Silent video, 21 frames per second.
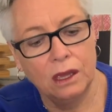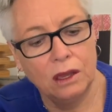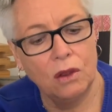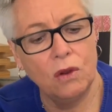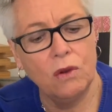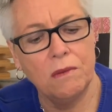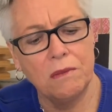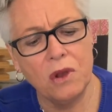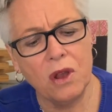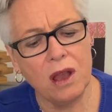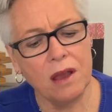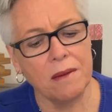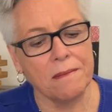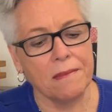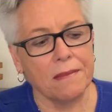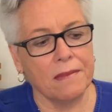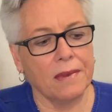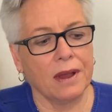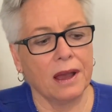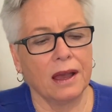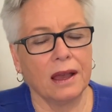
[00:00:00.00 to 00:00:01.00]
"Oh,
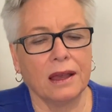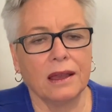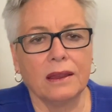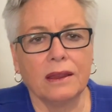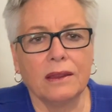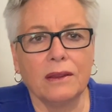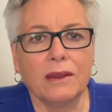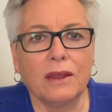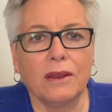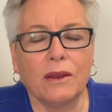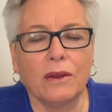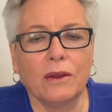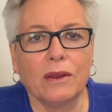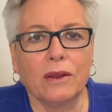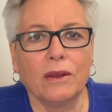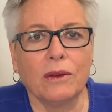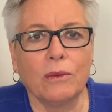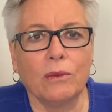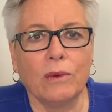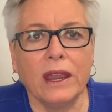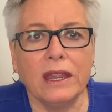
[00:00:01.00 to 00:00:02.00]
Mom,
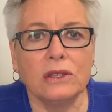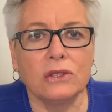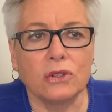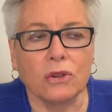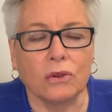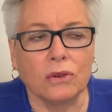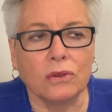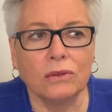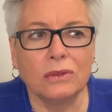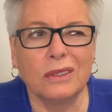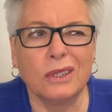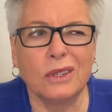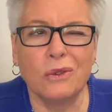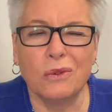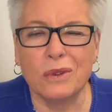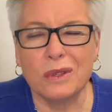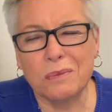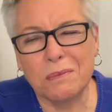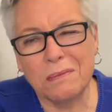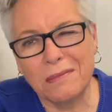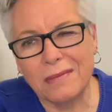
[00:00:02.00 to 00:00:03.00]
Rachel, who
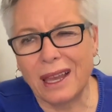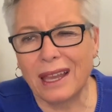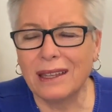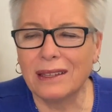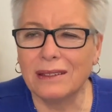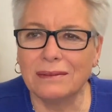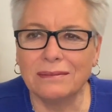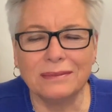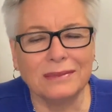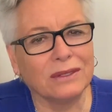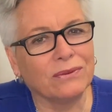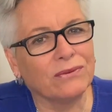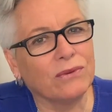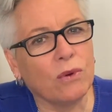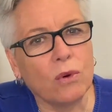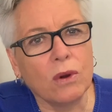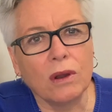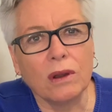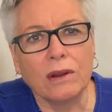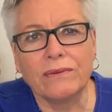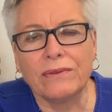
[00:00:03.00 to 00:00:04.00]
was
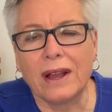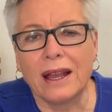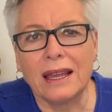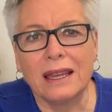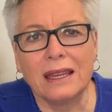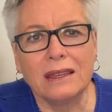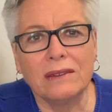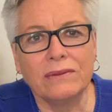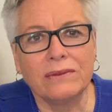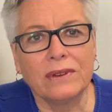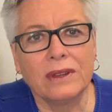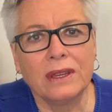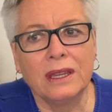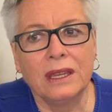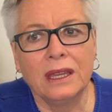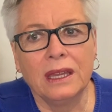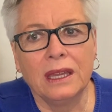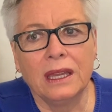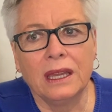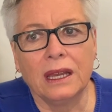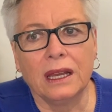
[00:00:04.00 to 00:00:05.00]
4 or 5,
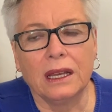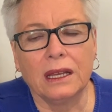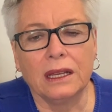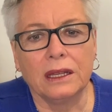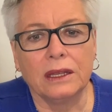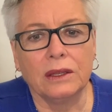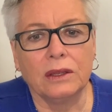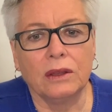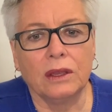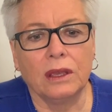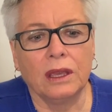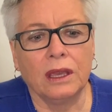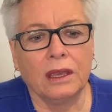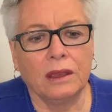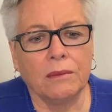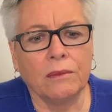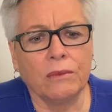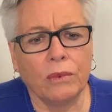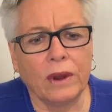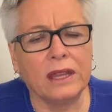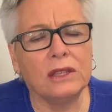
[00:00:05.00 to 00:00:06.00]

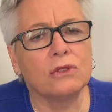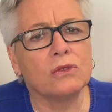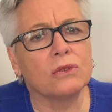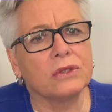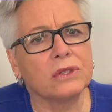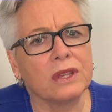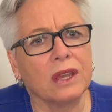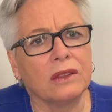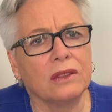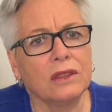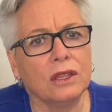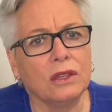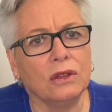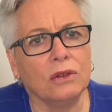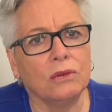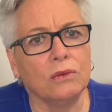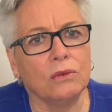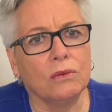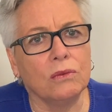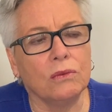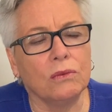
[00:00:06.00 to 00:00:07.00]
Rachel said that
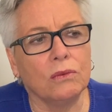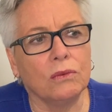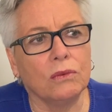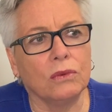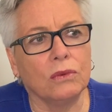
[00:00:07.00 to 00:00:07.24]
you